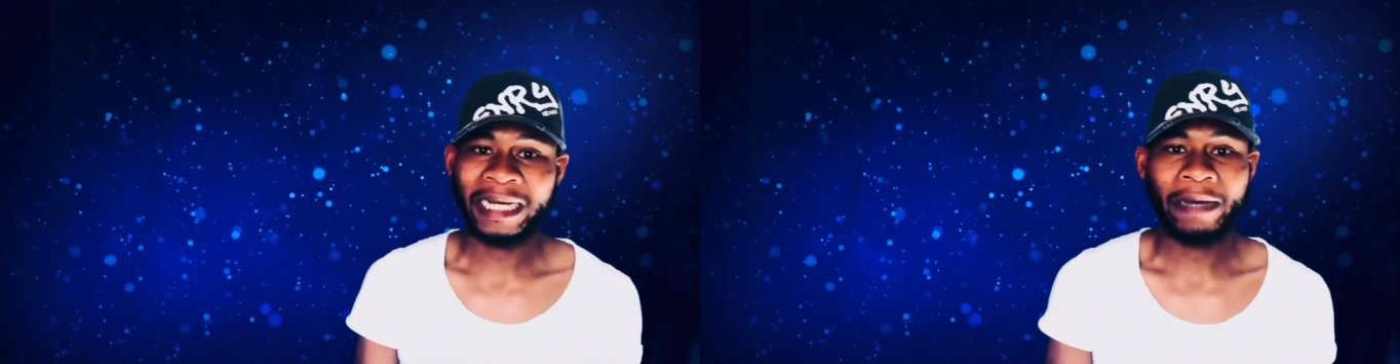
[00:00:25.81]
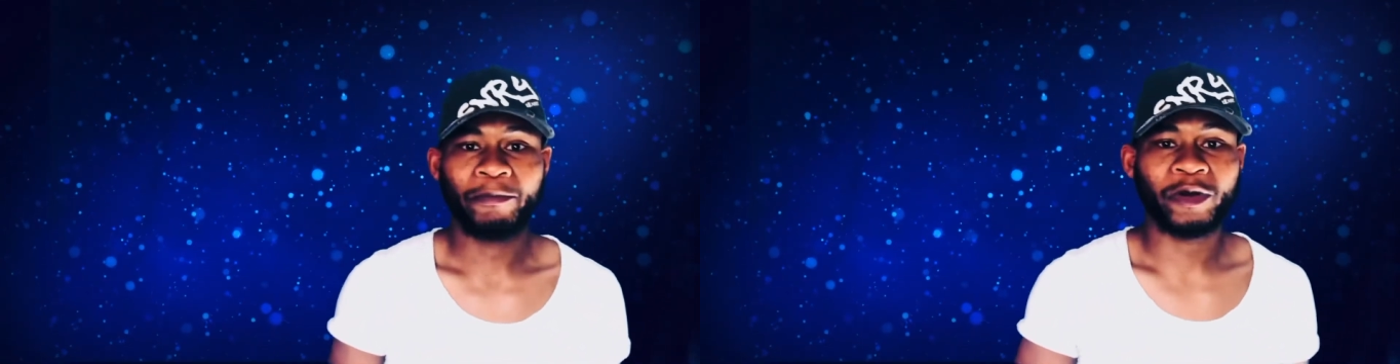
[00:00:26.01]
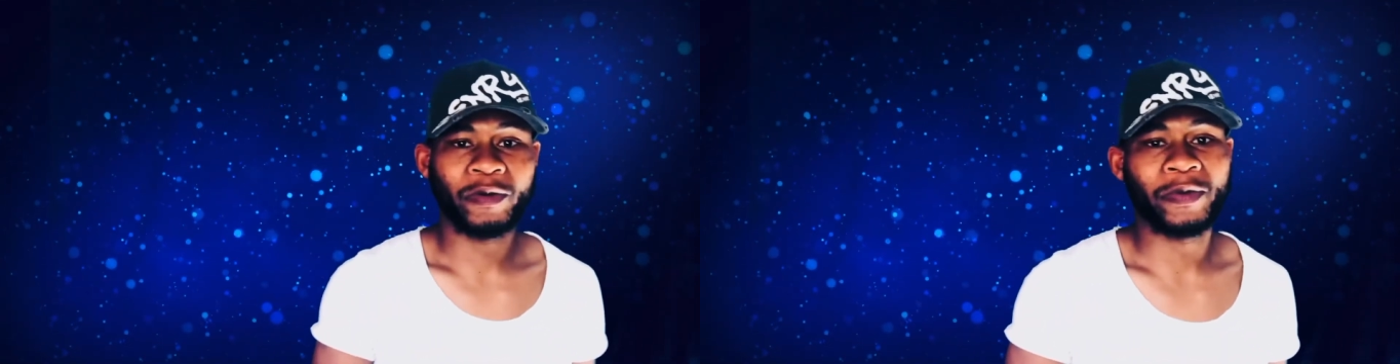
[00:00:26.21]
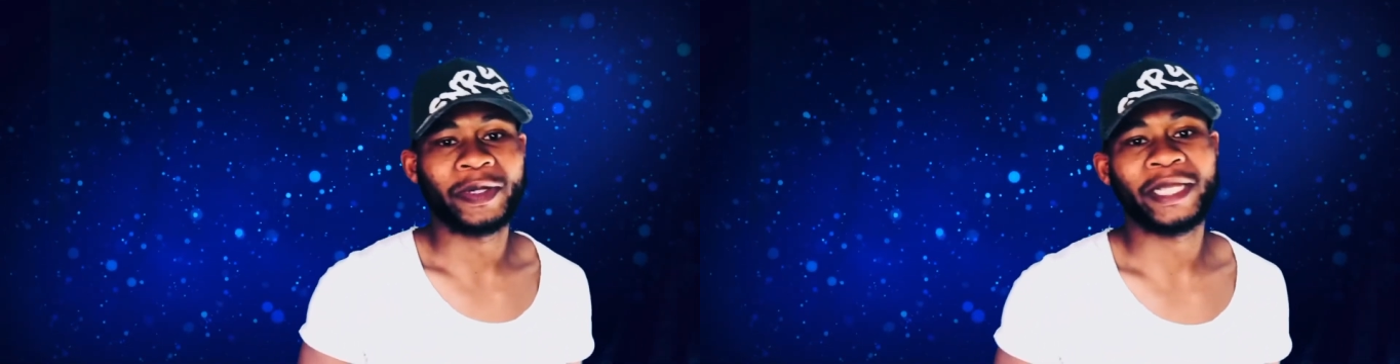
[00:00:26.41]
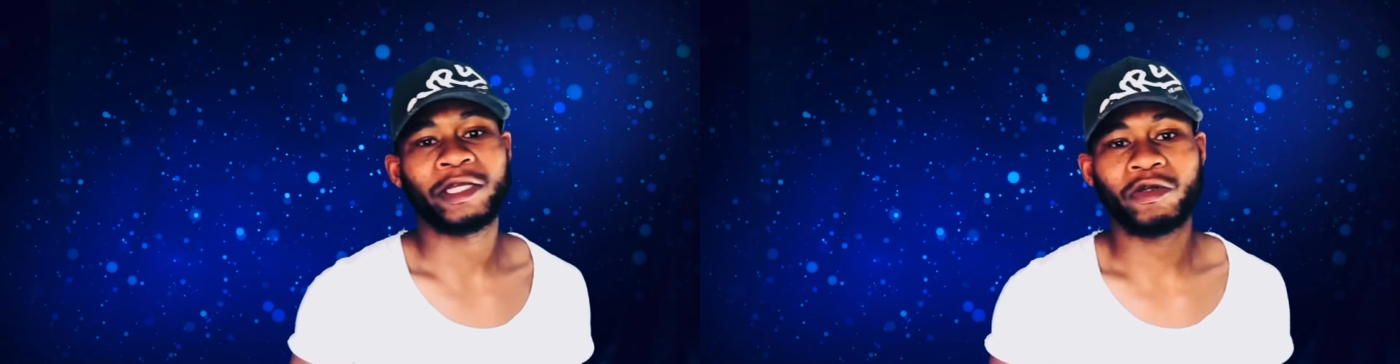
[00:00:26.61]
probably
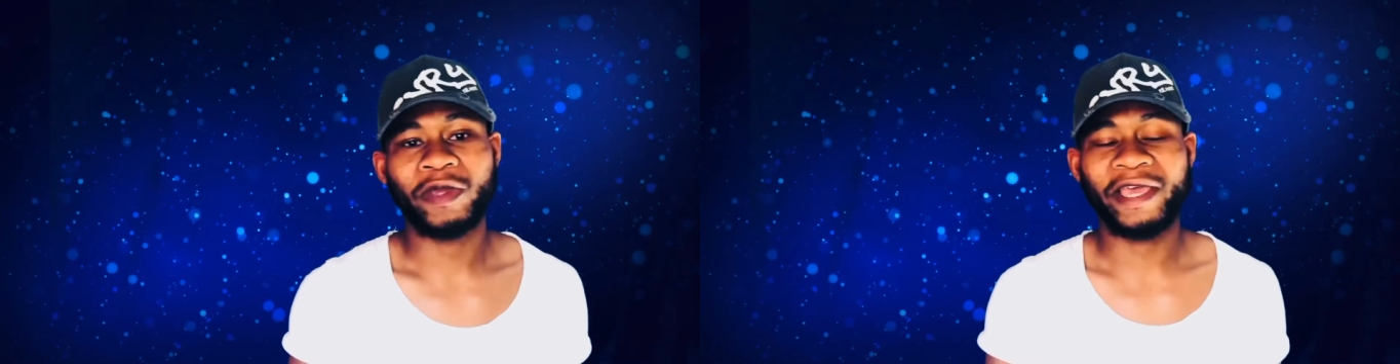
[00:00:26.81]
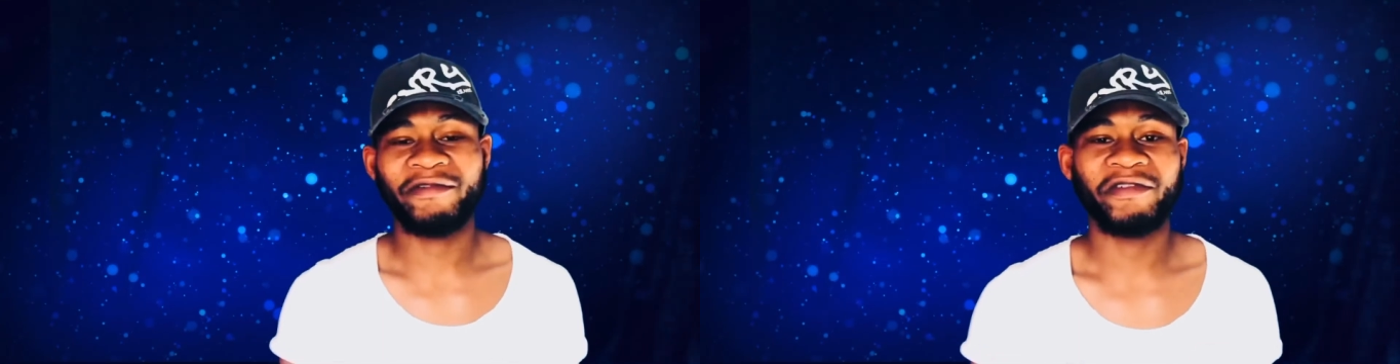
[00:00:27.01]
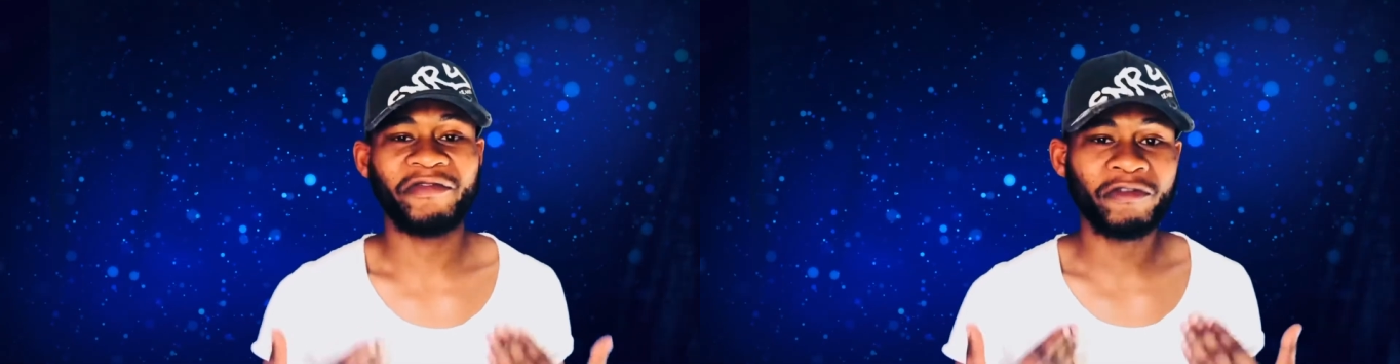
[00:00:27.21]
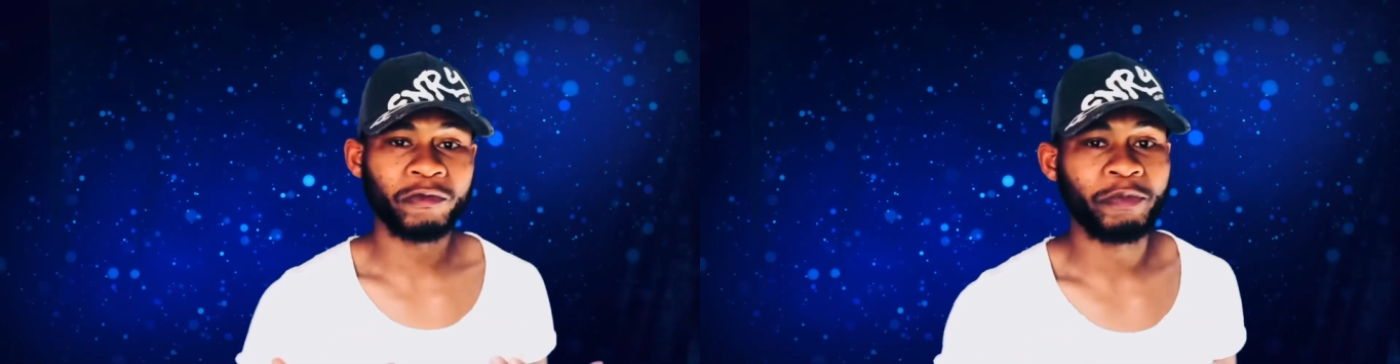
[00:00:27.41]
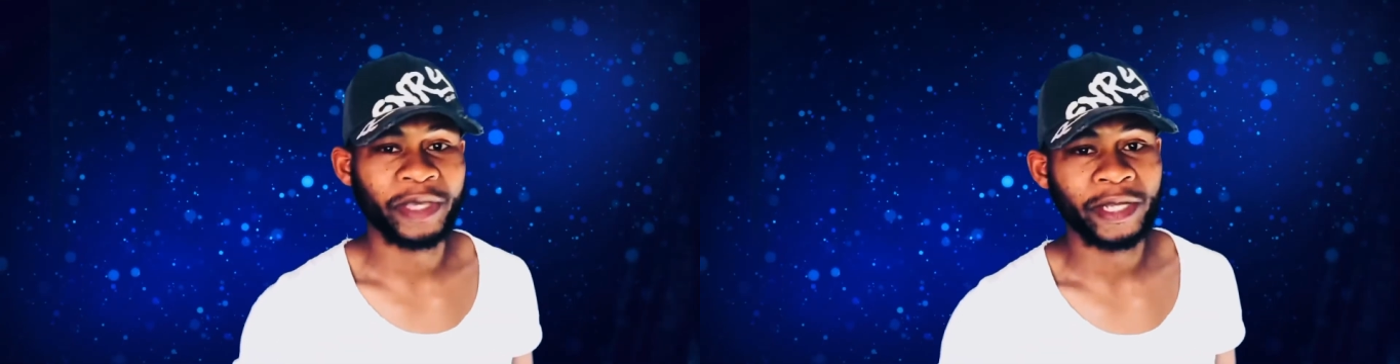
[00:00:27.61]
you have a full
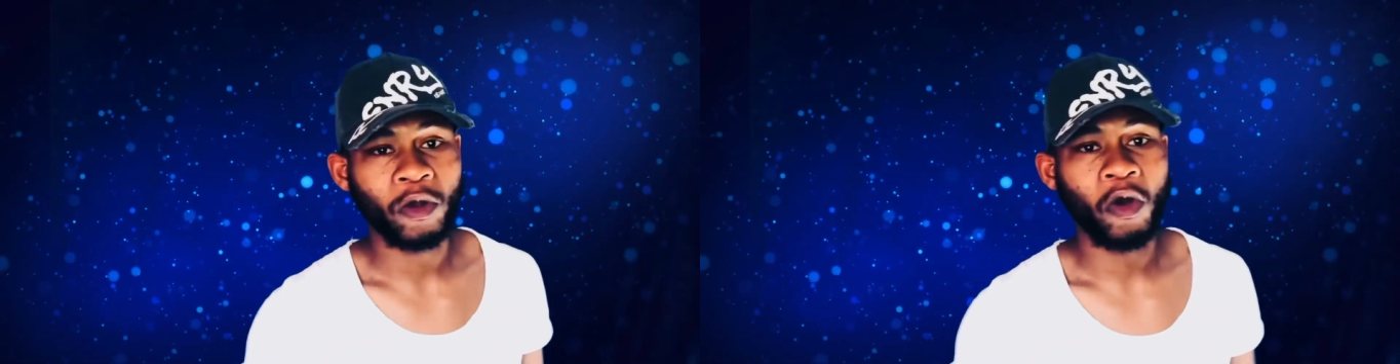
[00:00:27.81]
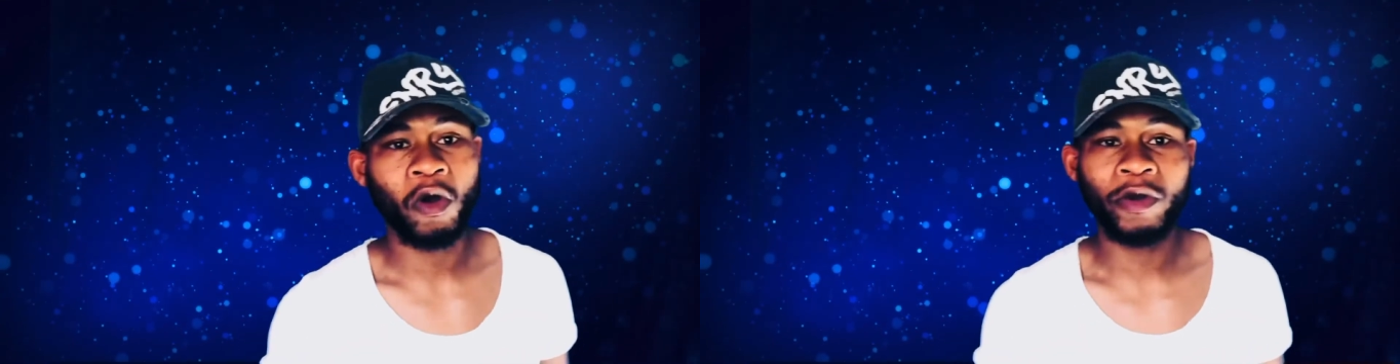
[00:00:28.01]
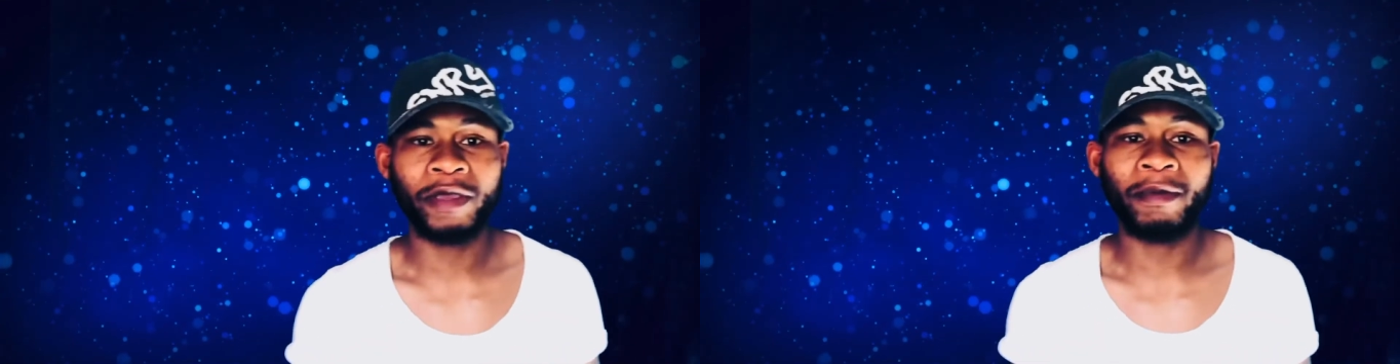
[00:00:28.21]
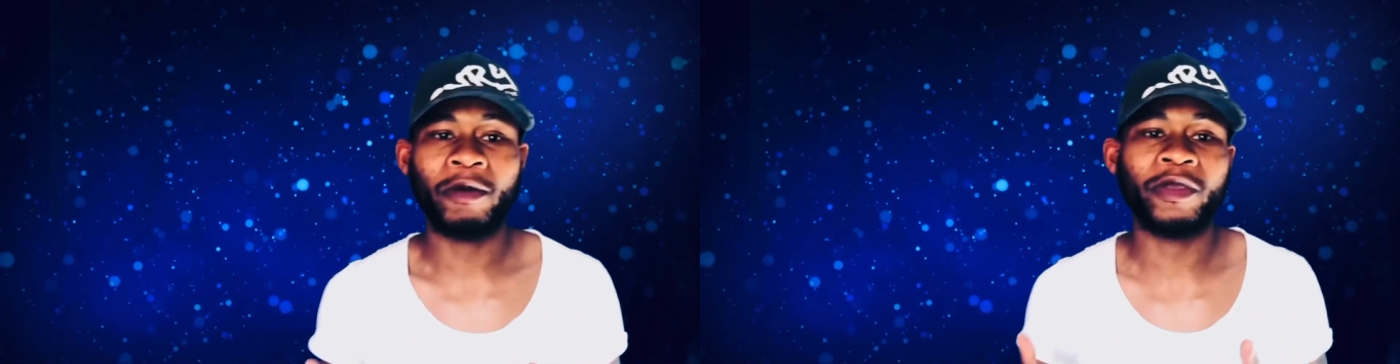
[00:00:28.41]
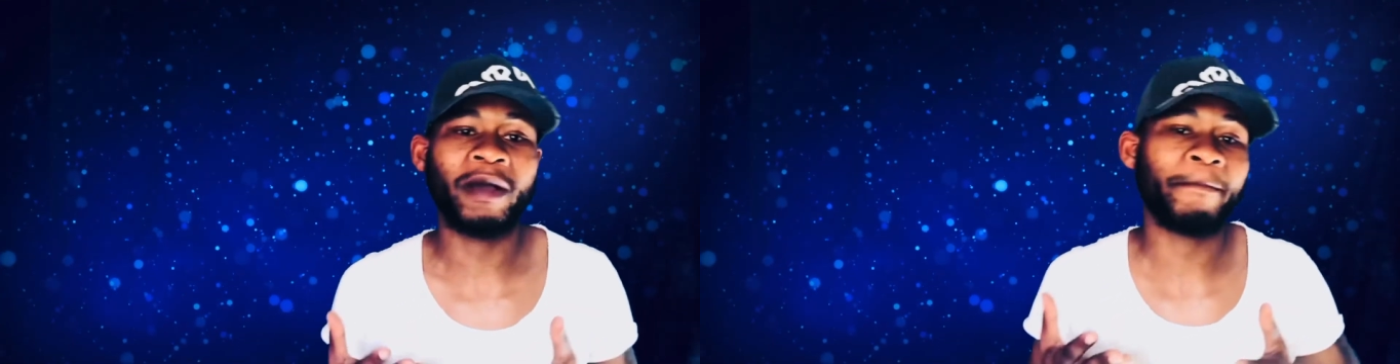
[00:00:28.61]
beard or
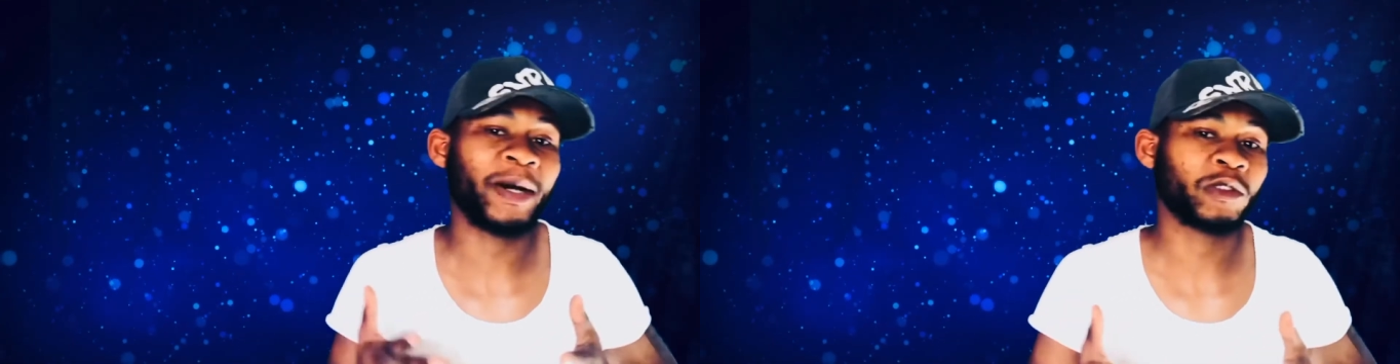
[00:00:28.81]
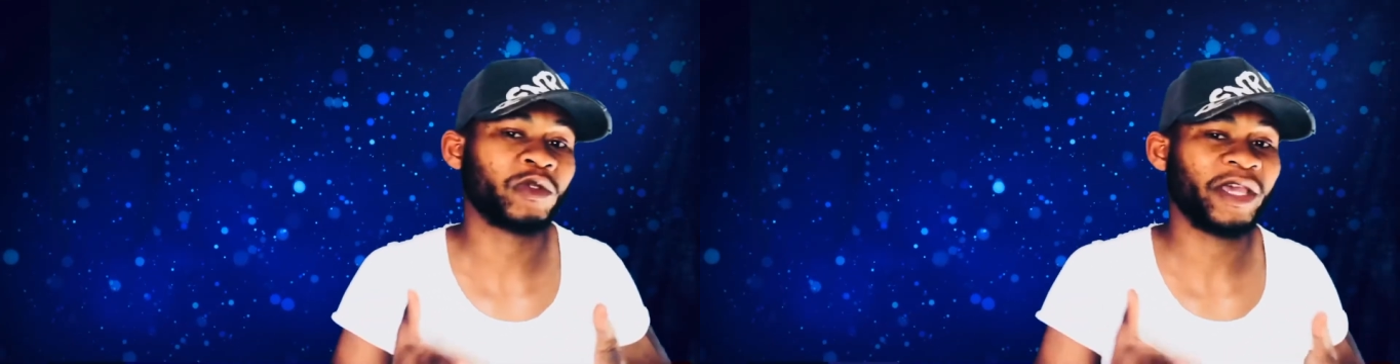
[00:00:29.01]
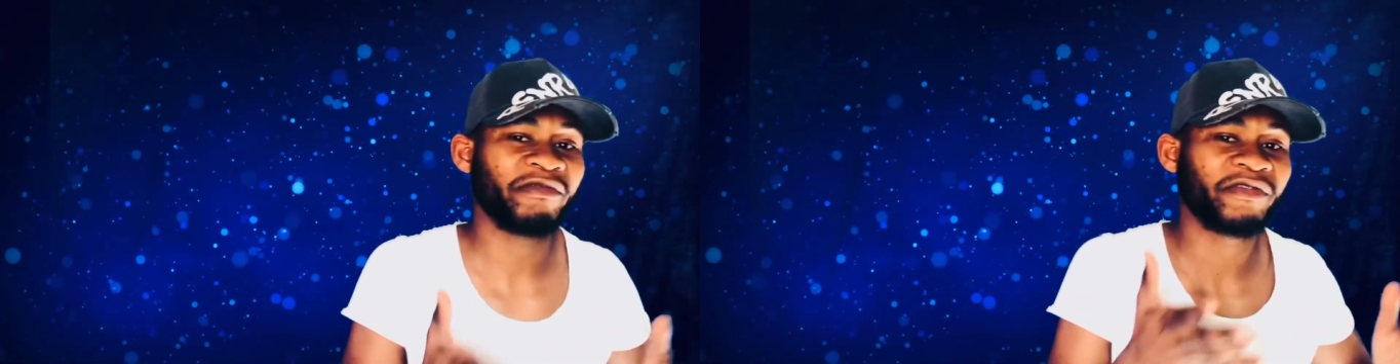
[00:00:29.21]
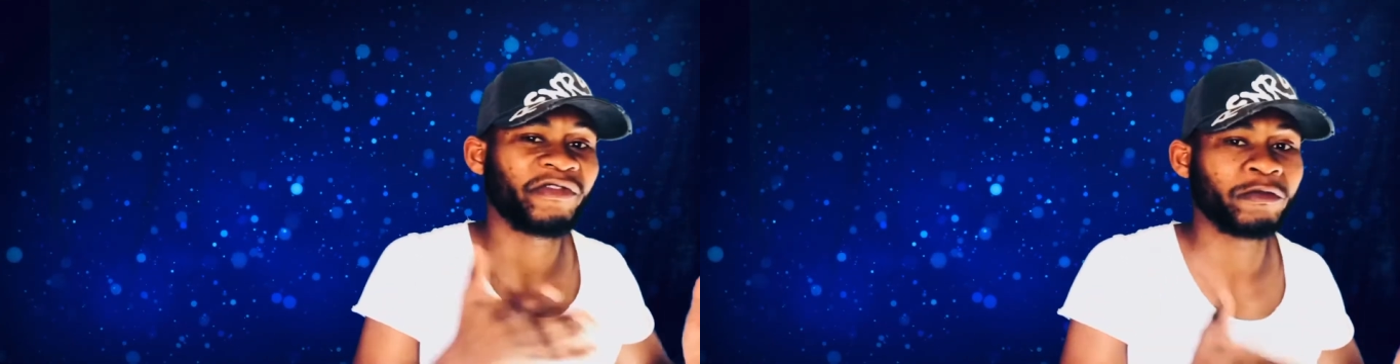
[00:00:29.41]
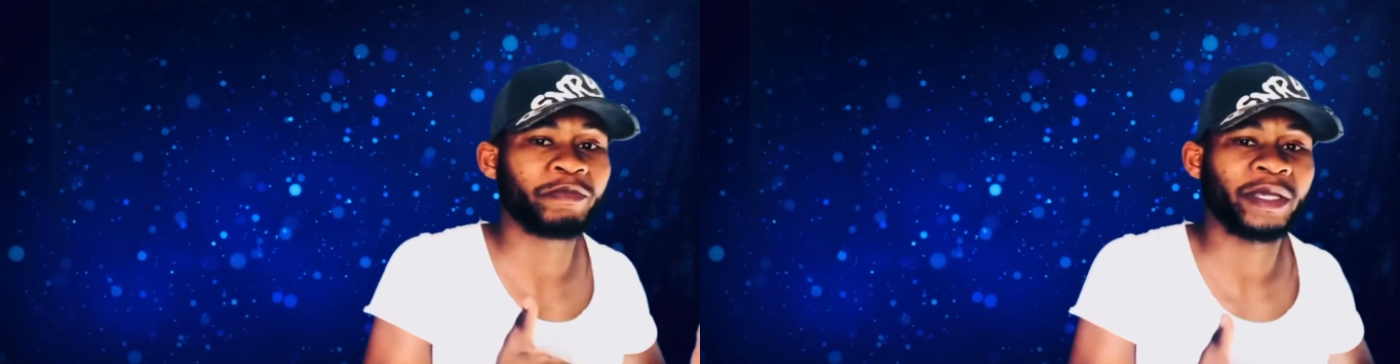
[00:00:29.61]
you're about to have a full
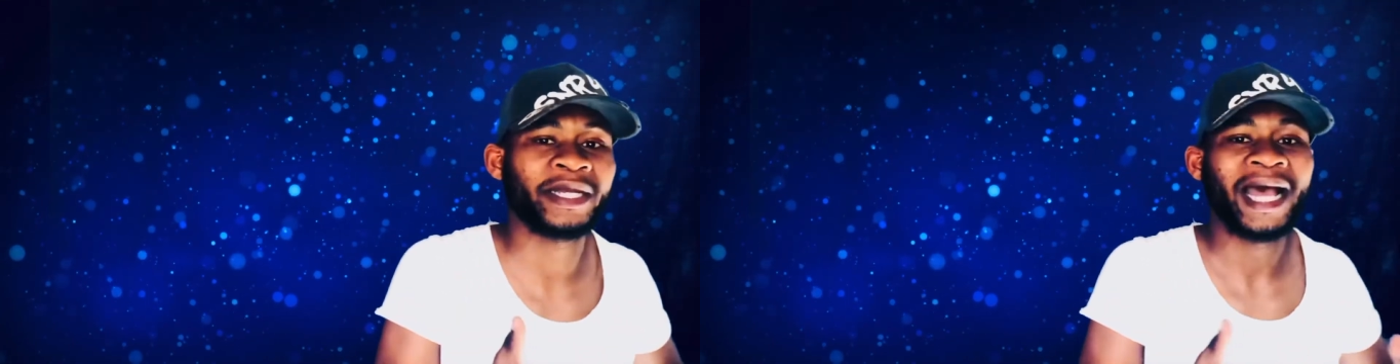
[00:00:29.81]
beard,